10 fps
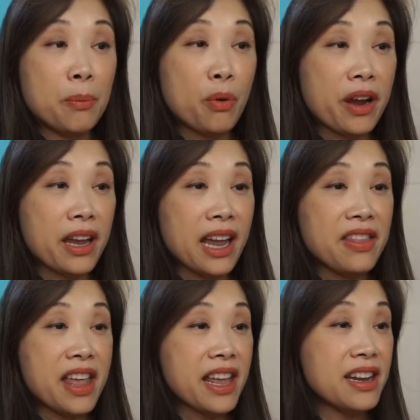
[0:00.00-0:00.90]
Boy,
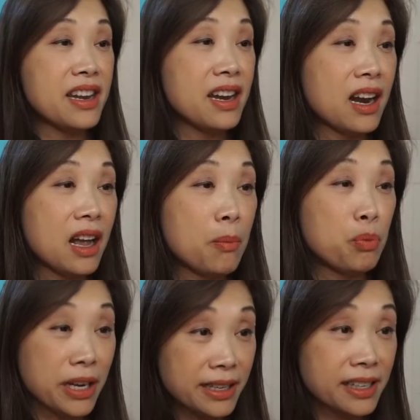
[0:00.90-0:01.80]
and then
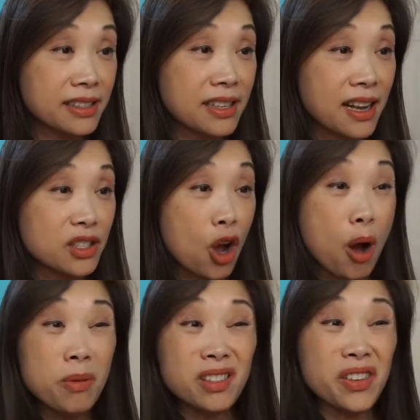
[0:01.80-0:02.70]
Brittany says,
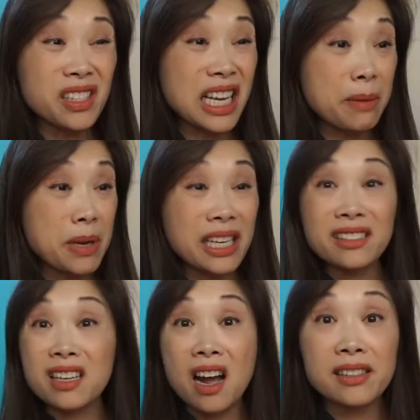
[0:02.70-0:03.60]
almost feels like being
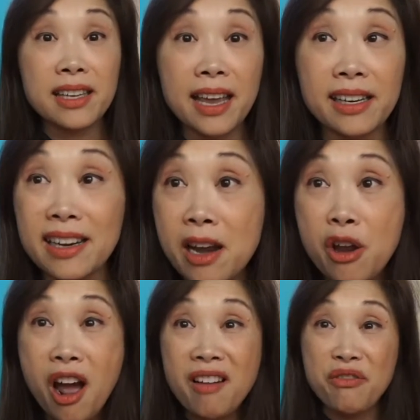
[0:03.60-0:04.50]
intoxicated,
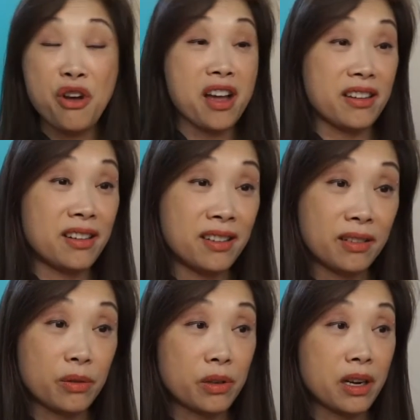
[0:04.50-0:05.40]
not fun.
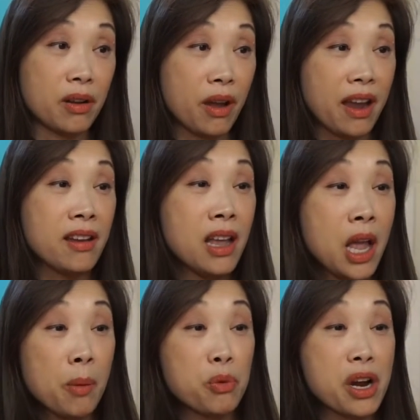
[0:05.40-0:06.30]
Okay,
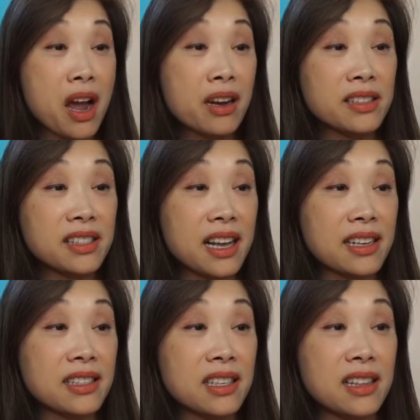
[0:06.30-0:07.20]
Brianna
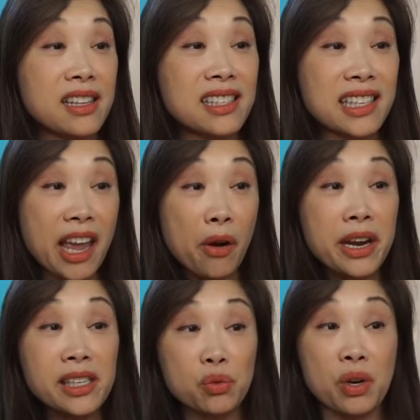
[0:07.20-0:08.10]
says, the
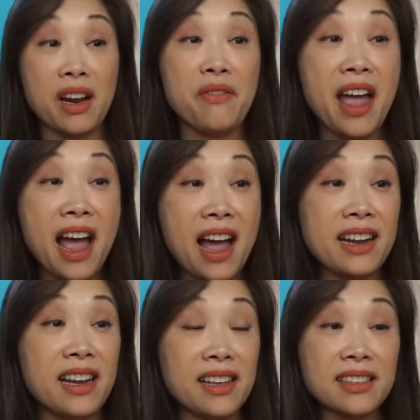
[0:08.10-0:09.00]
scariest one I've
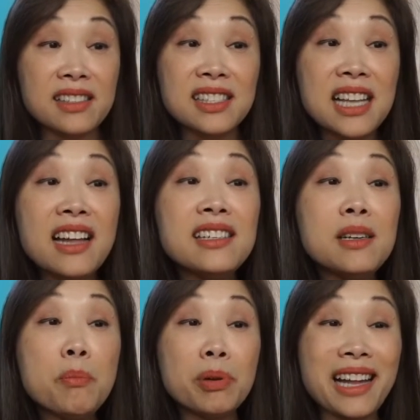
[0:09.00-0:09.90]
had is a
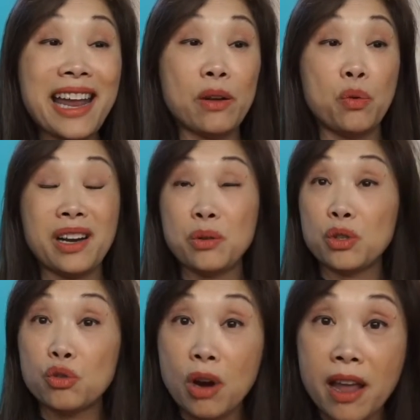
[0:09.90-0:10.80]
sudden blank when I
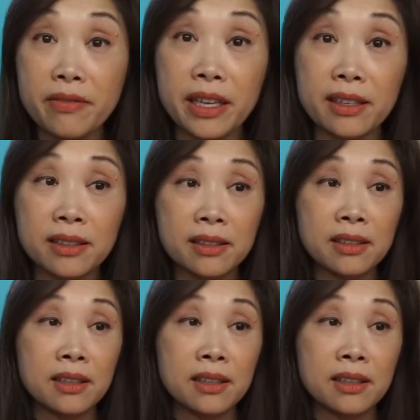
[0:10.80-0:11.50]
was driving.